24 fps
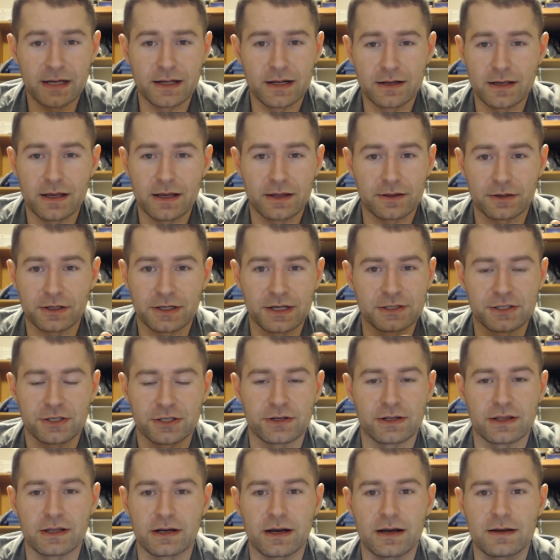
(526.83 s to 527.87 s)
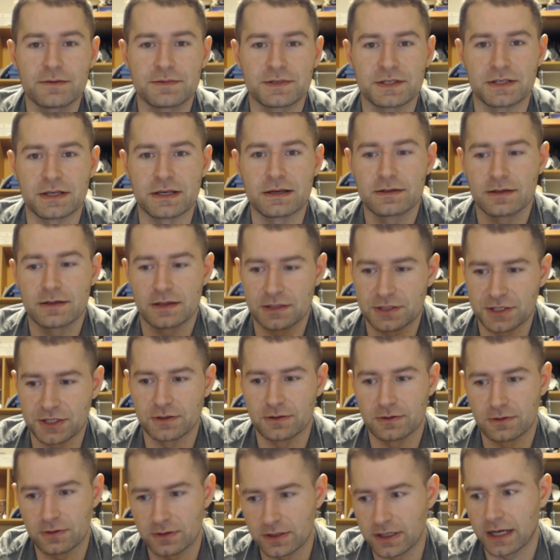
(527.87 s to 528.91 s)
in any other country that I've seen. The
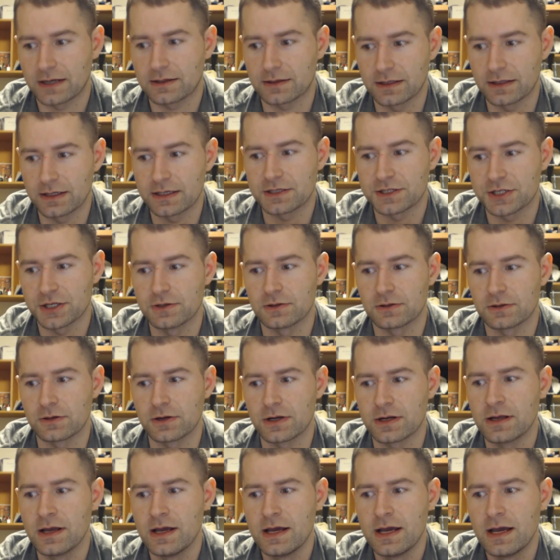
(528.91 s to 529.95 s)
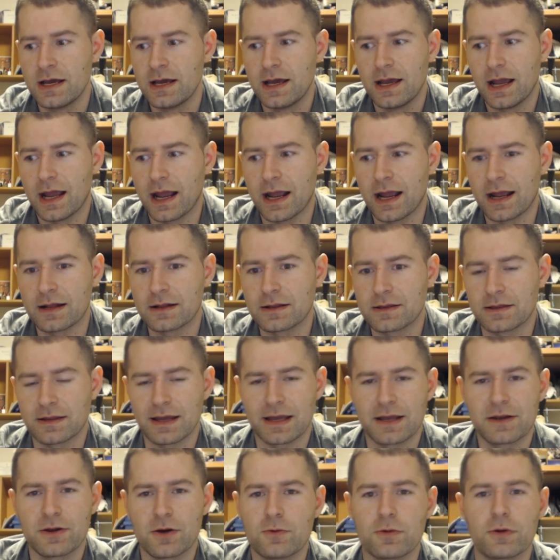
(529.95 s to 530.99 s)
children act like children, and
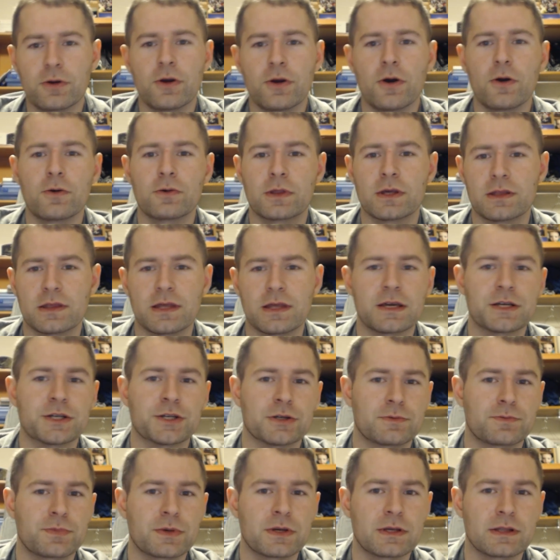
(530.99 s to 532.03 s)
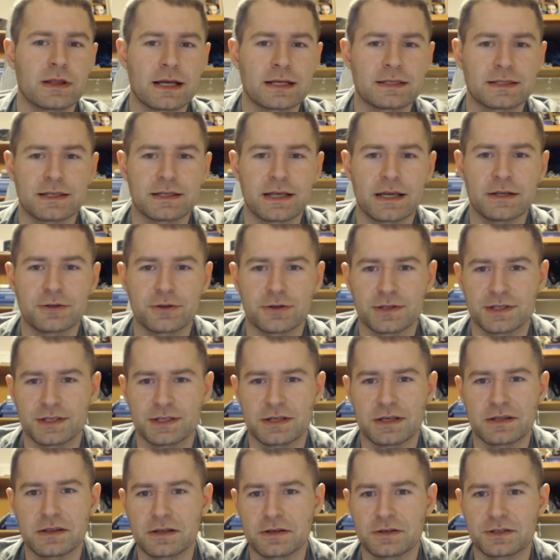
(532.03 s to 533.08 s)
they don't know that they should be less
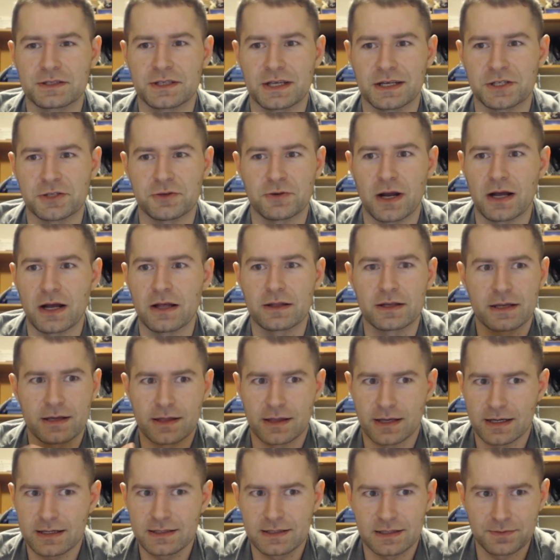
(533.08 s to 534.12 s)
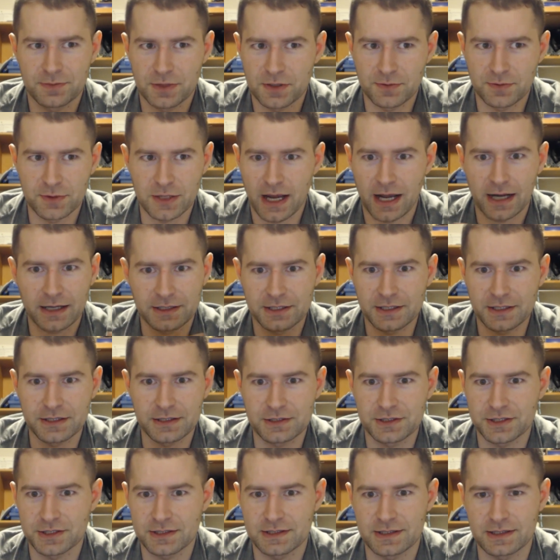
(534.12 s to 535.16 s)
interested in their sexuality. They seem to be
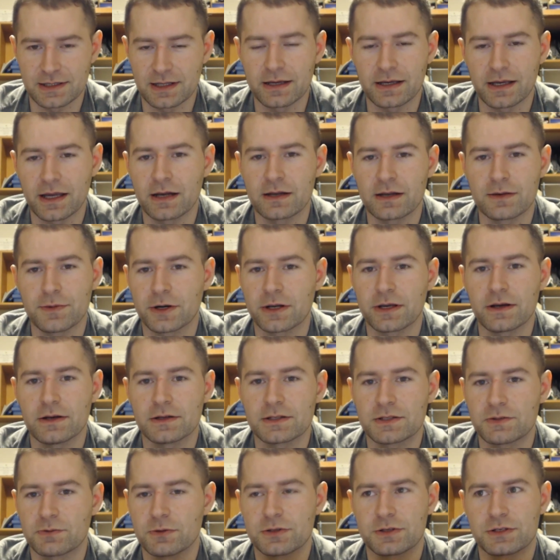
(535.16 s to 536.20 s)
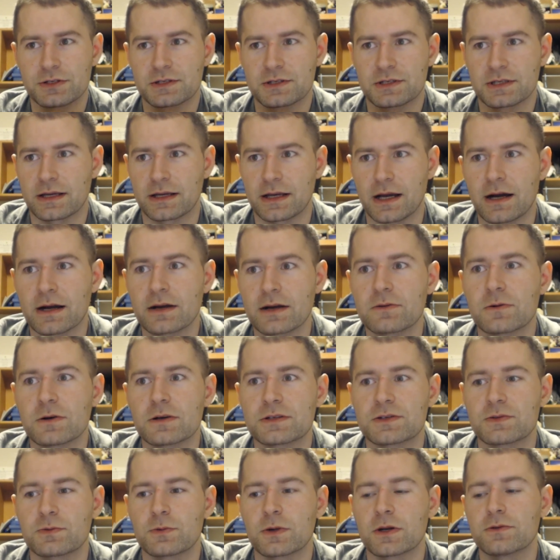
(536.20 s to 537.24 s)
acting just like anybody else would, just like I
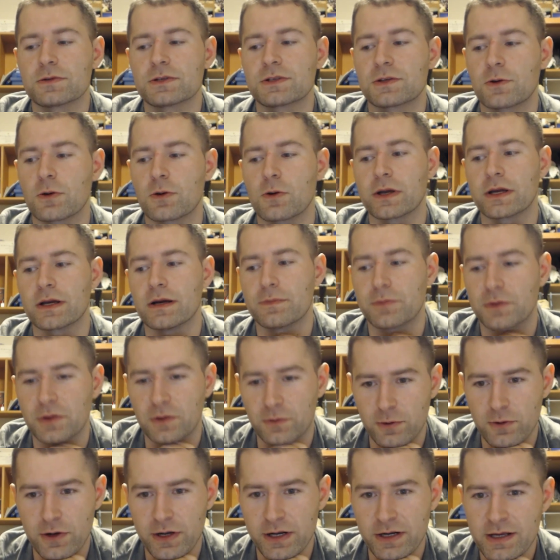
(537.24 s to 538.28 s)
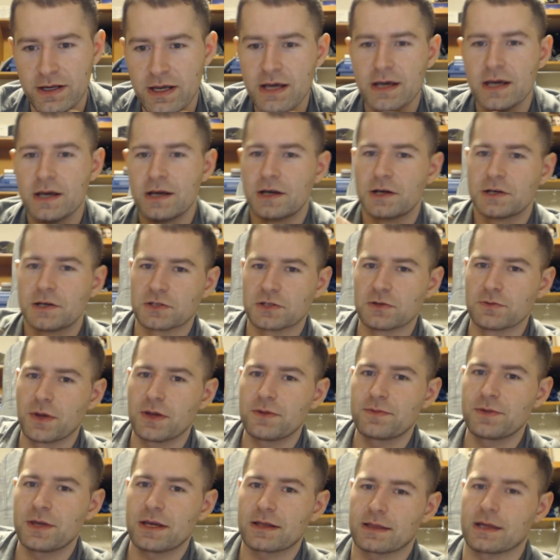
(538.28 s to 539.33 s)
was when I was growing up through it. So
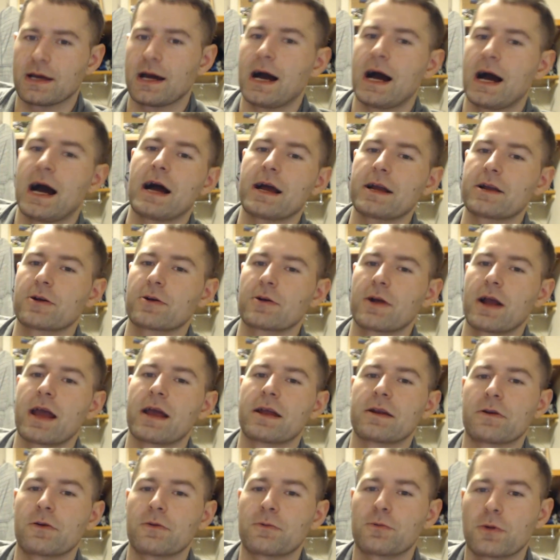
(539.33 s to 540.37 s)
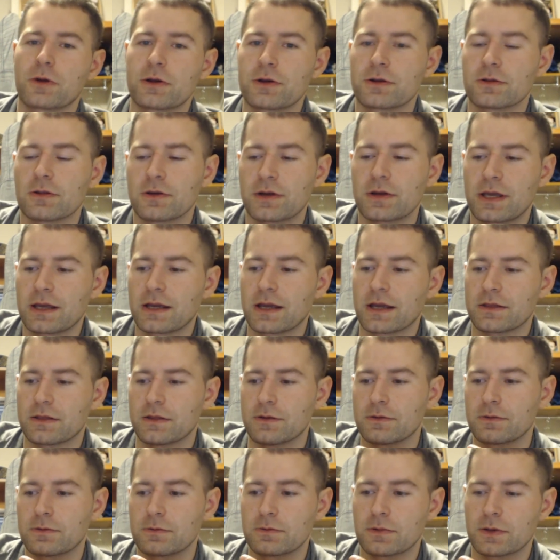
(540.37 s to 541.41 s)
maybe at the higher end, where you're looking at
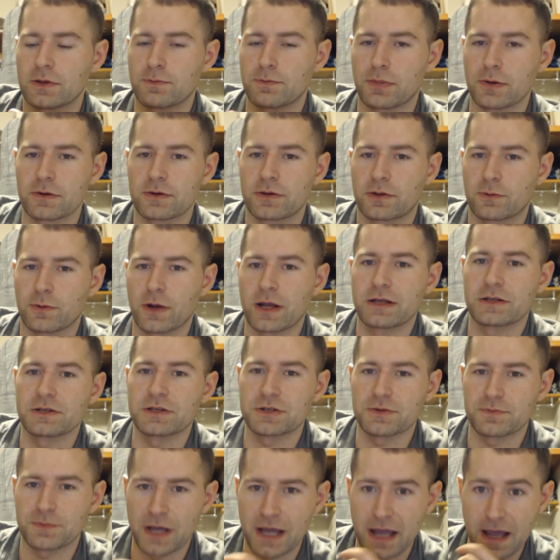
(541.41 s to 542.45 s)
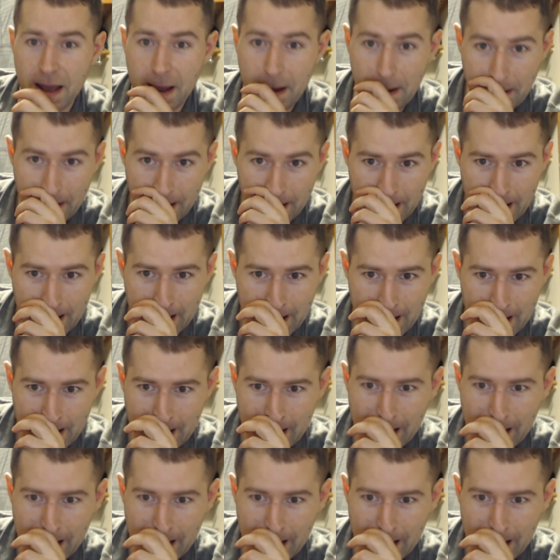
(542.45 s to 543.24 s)
the birth rate in Japan,